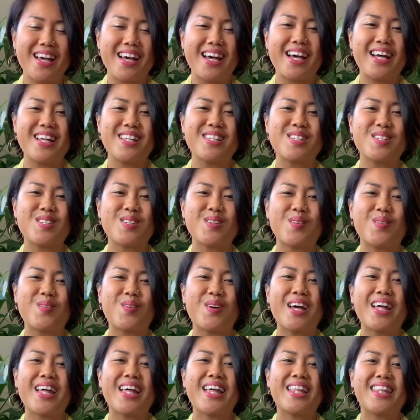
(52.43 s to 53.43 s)
And
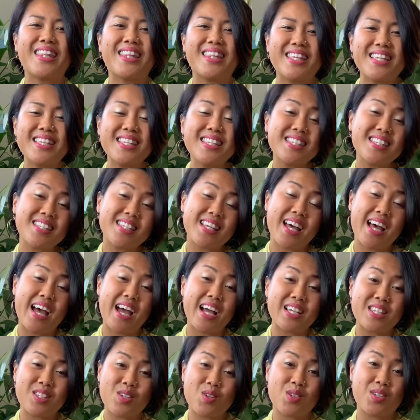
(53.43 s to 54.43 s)
so this
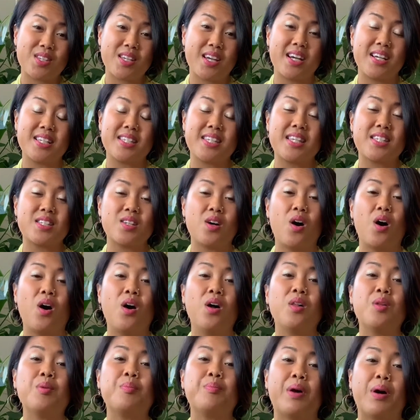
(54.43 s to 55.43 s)
exercise is
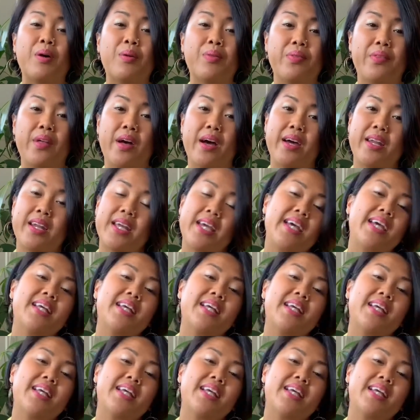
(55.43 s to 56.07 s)
all about that.